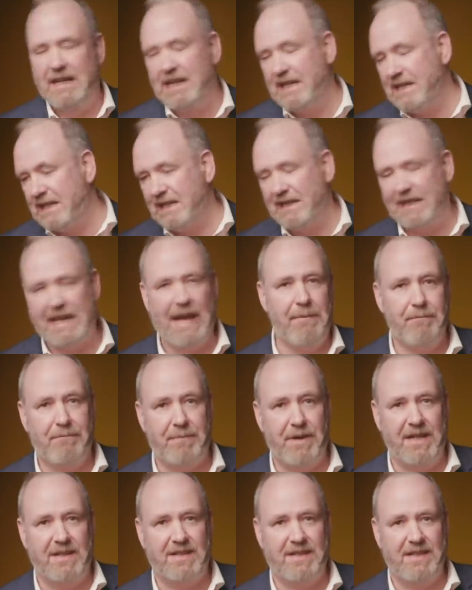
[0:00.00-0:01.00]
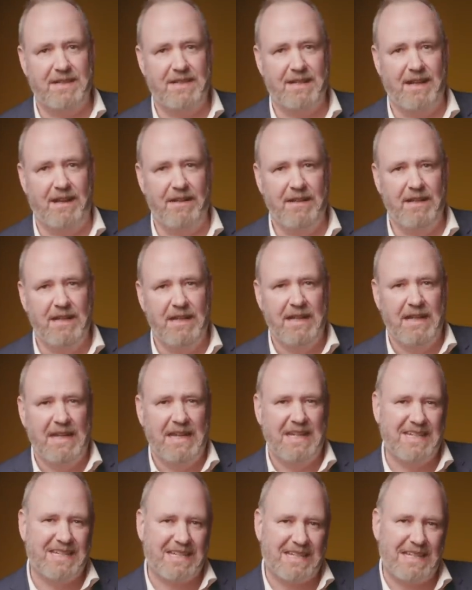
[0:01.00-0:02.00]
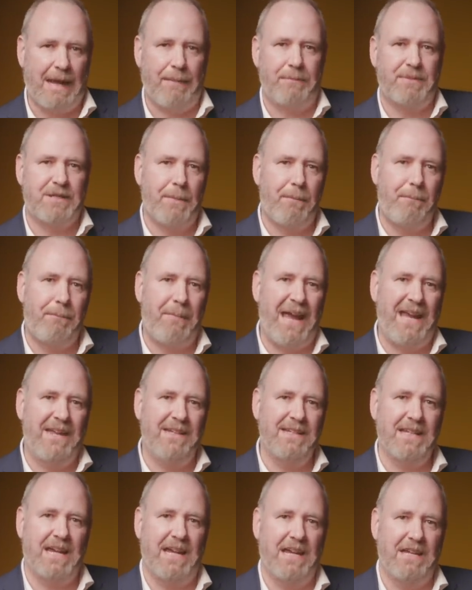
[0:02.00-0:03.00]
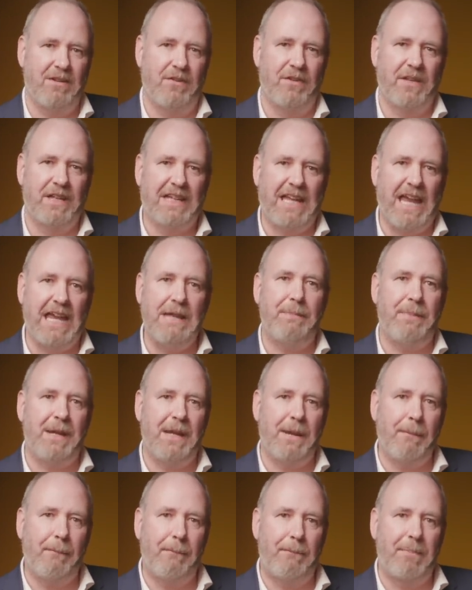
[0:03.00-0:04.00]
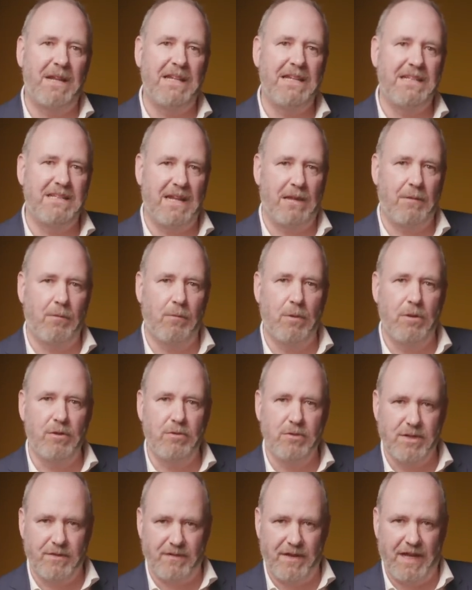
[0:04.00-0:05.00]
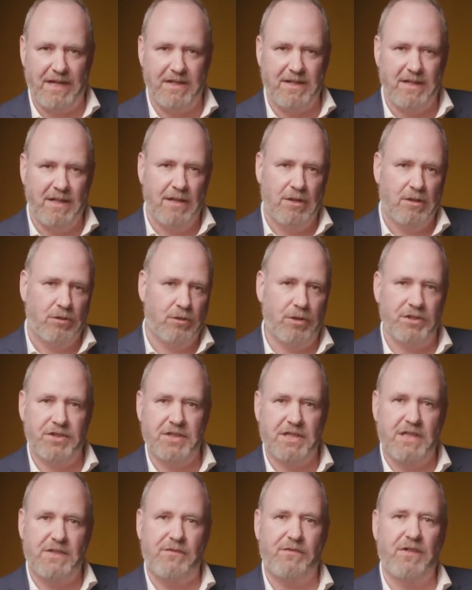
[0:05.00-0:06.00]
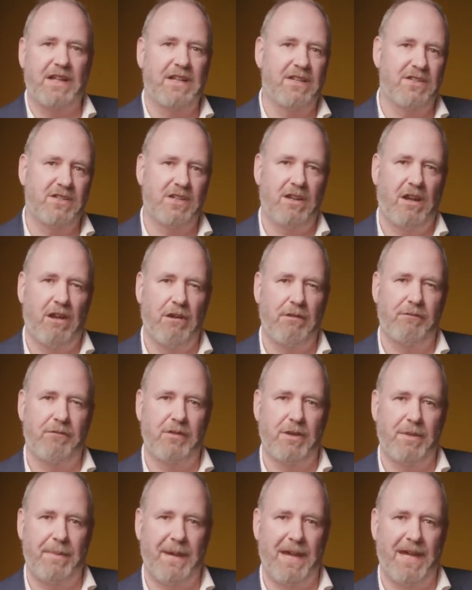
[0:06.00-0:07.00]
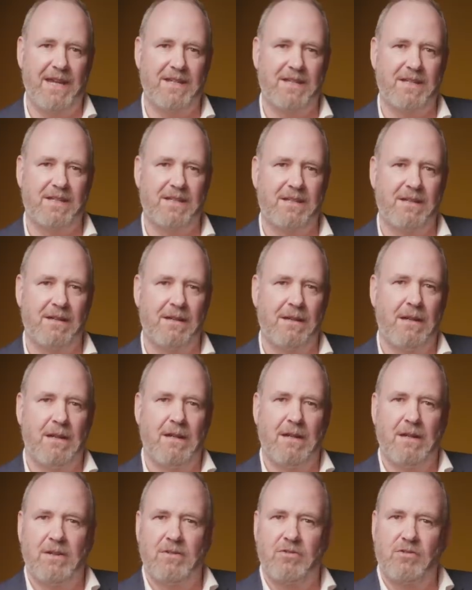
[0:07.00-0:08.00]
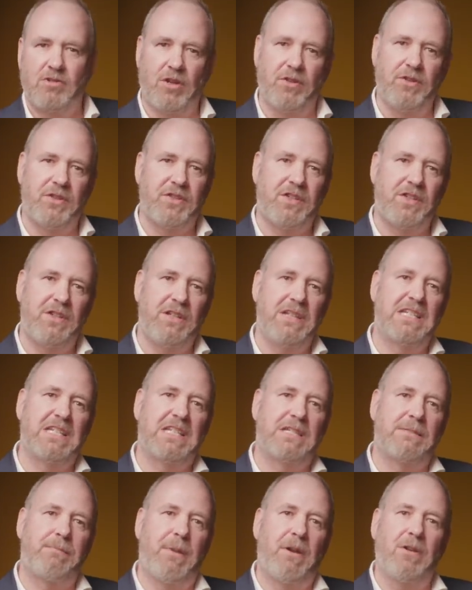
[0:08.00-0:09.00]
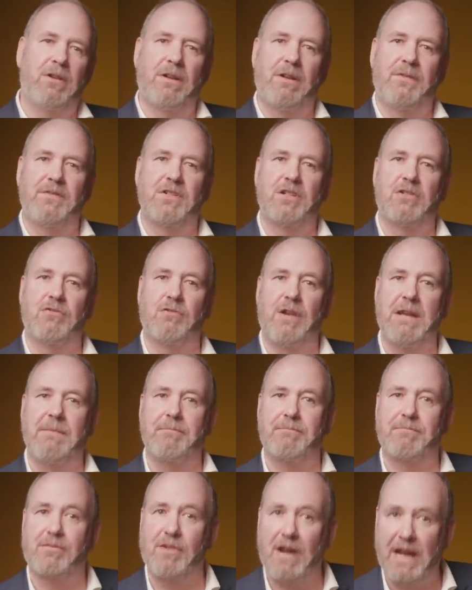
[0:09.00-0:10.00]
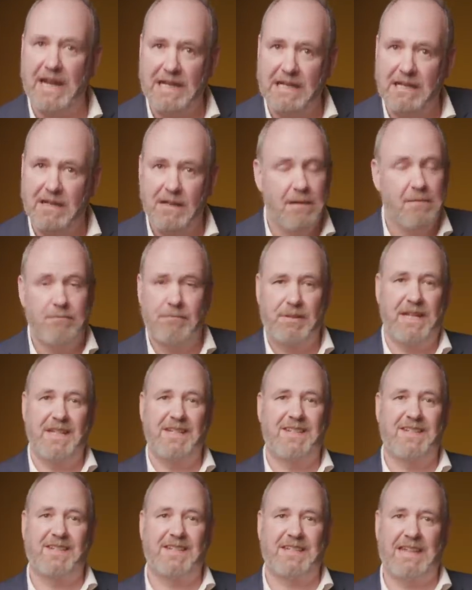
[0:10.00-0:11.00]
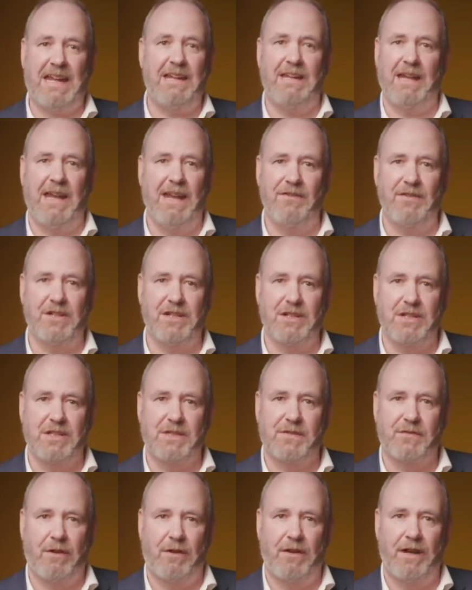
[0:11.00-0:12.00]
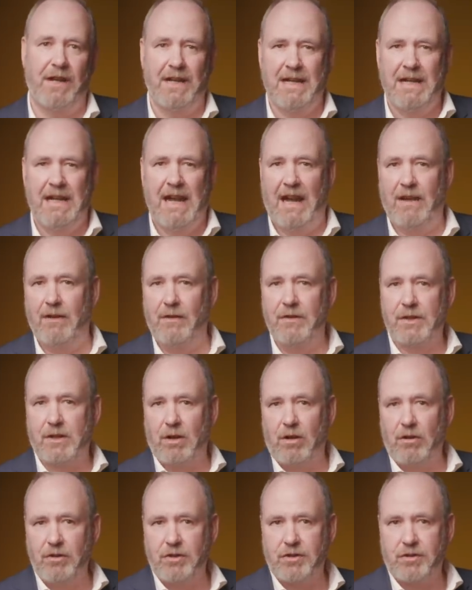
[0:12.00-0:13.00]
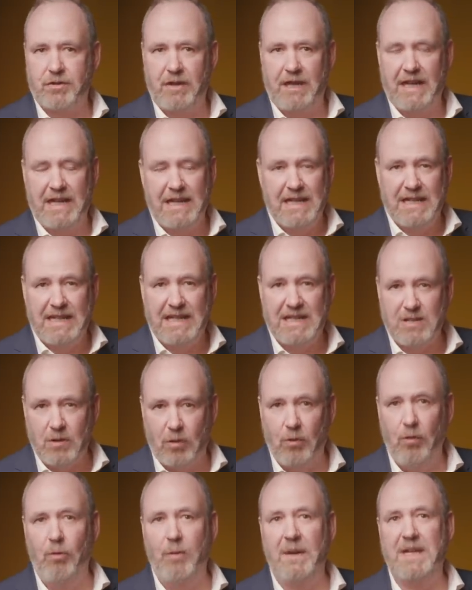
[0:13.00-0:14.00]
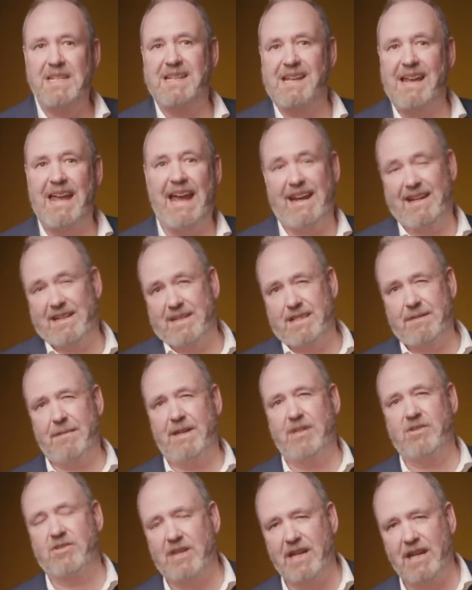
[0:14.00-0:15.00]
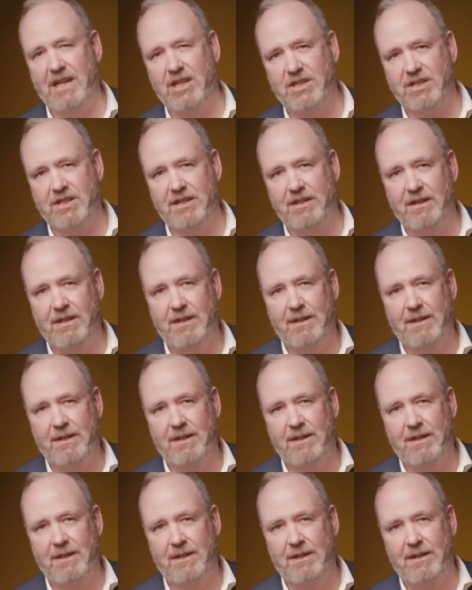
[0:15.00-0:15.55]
He didn't get Brexit done. He slapped a band-aid on the gaping, bleeding wound of it, crossed his fingers and hoped for the best. Johnson is spoken of as a great brain, but there's scant evidence for it. And on the contrary, he's always lacked imagination.